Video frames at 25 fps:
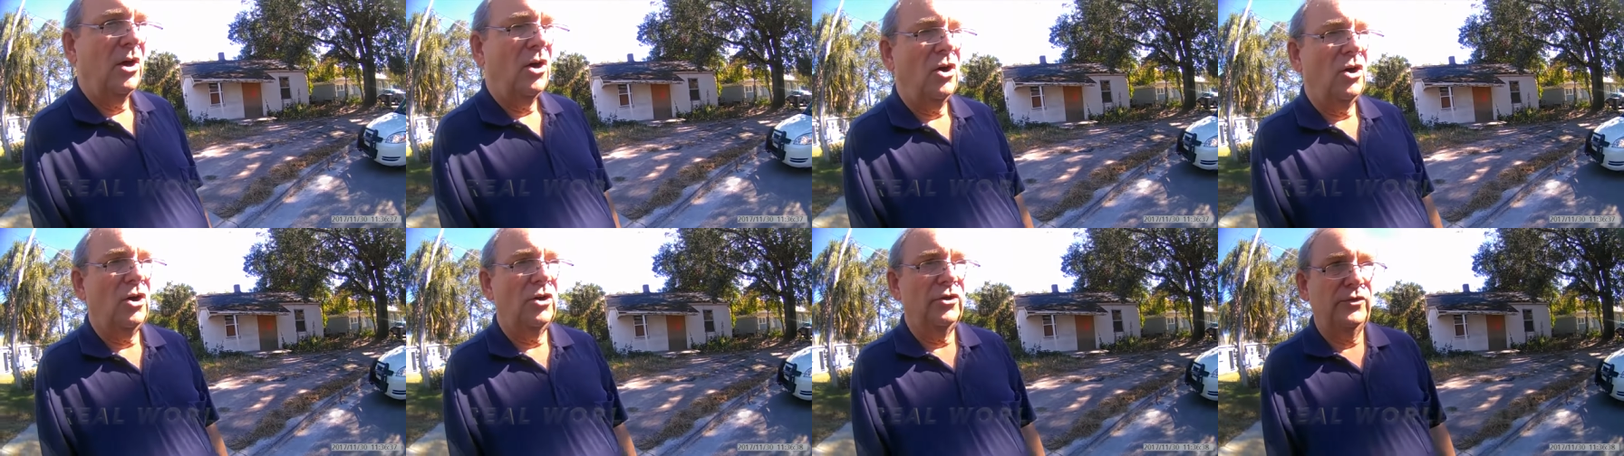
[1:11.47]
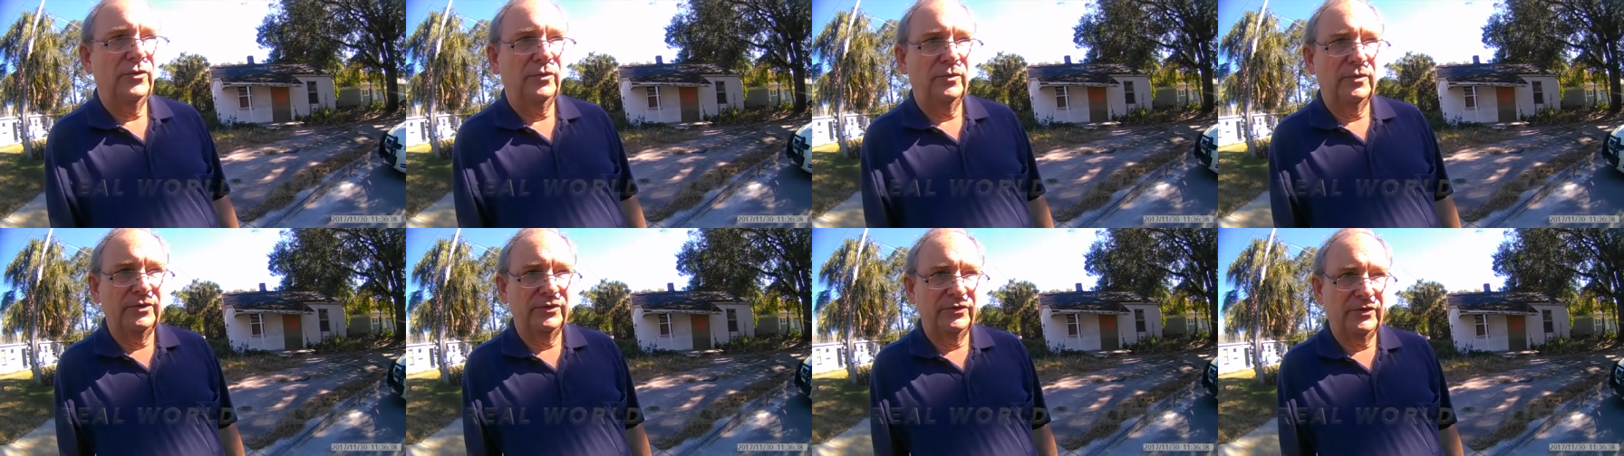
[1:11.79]

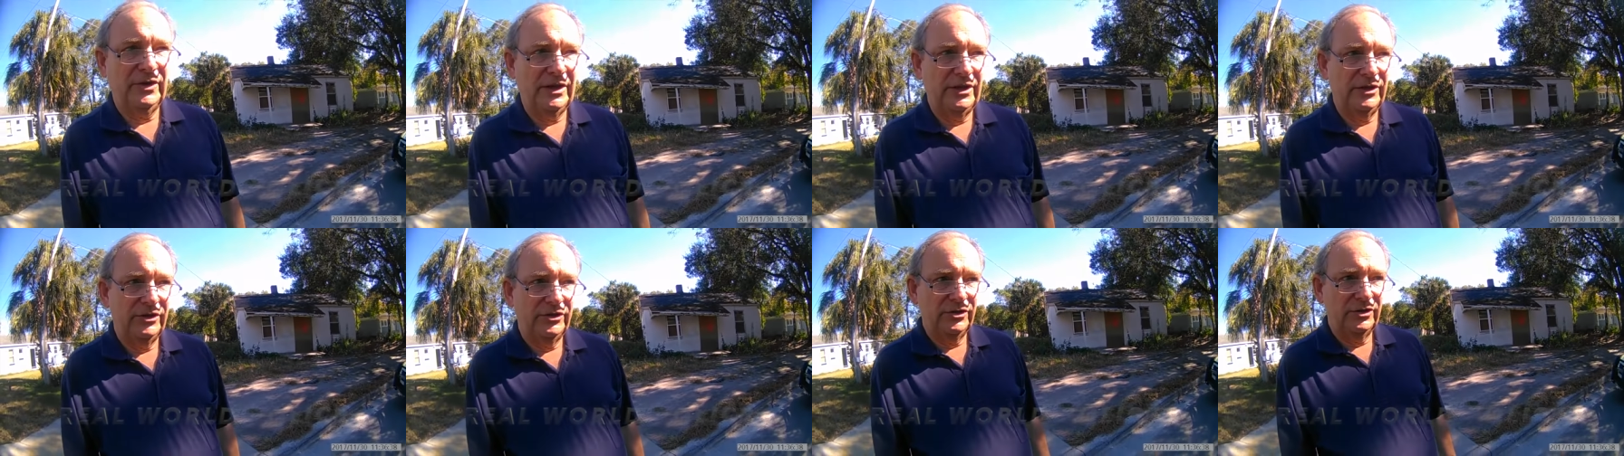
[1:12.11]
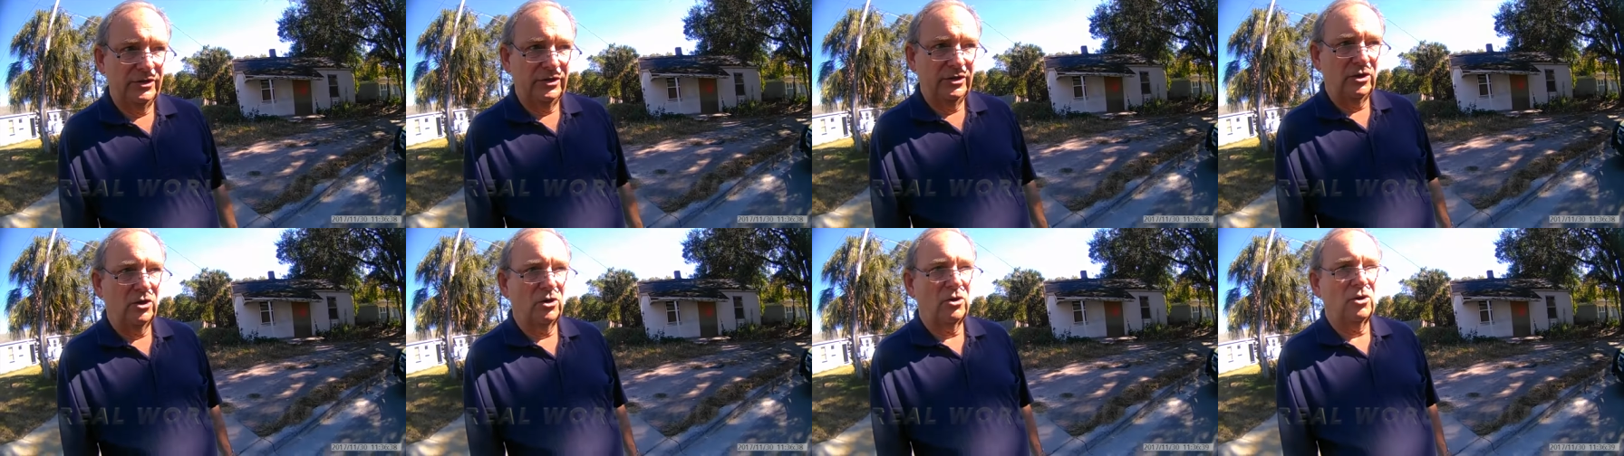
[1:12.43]

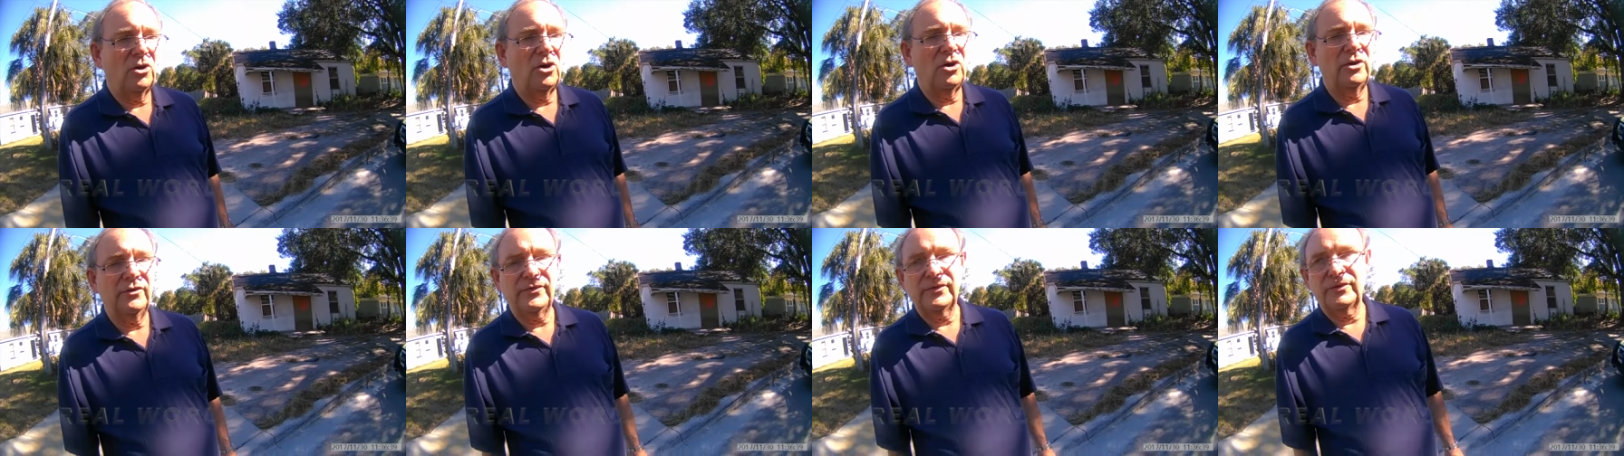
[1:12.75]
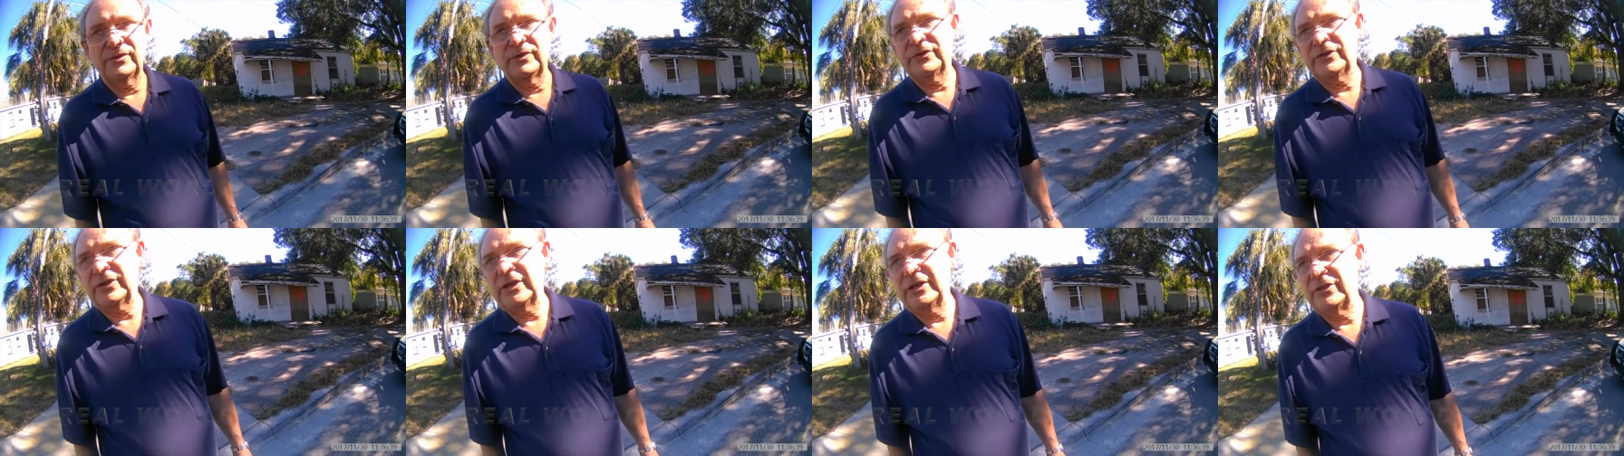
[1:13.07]
authorization or
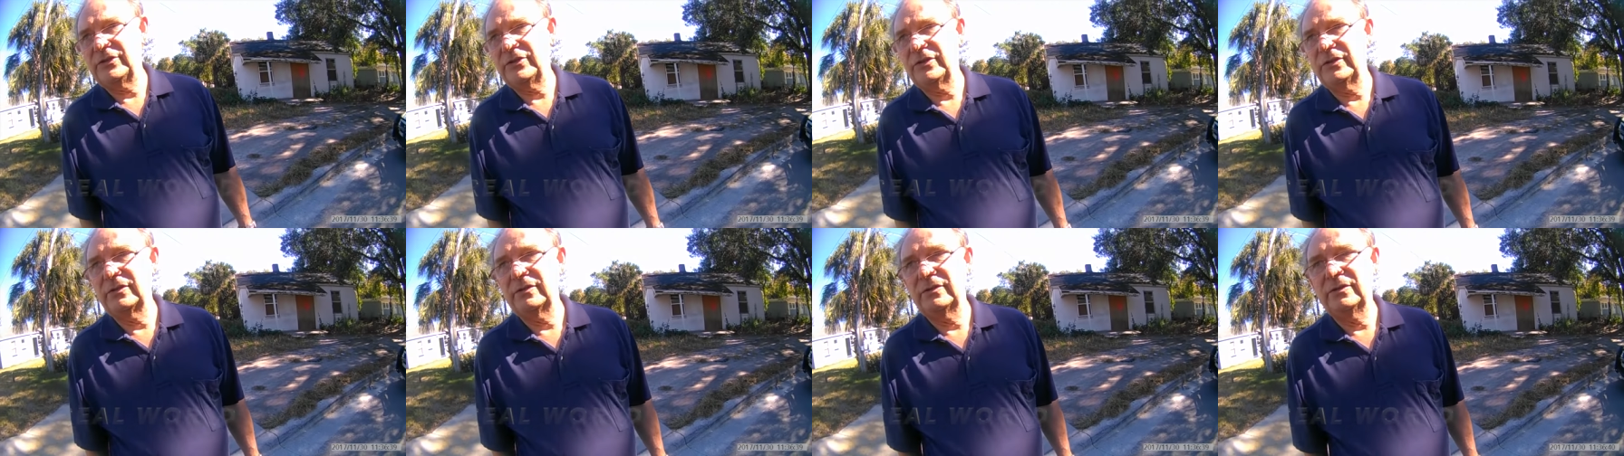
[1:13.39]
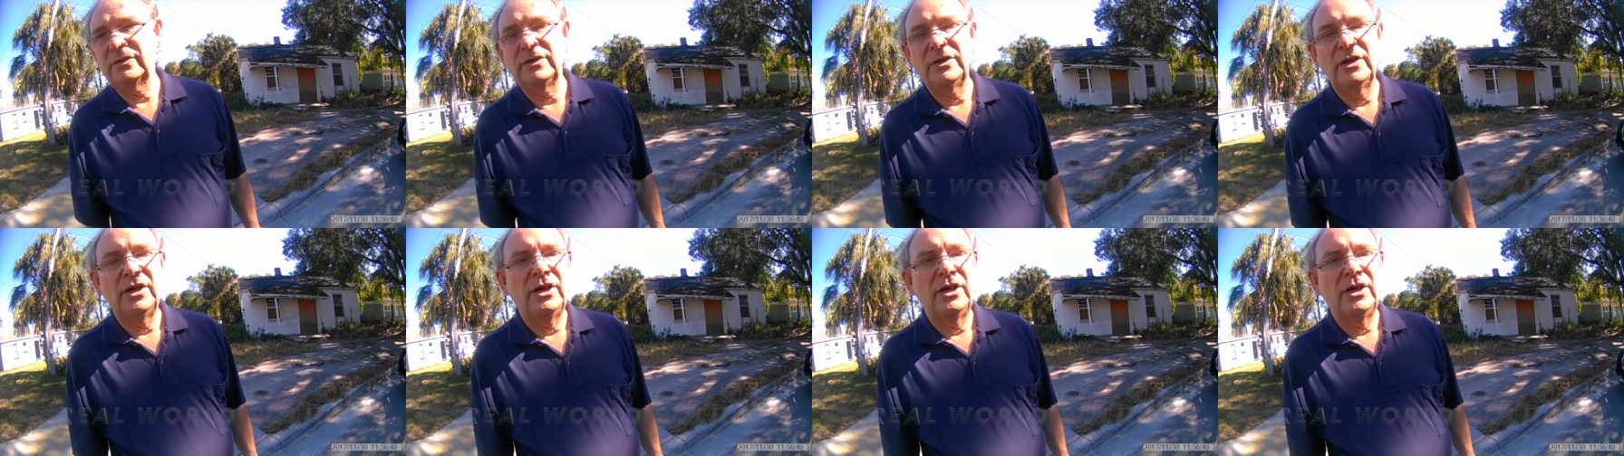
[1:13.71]
authorization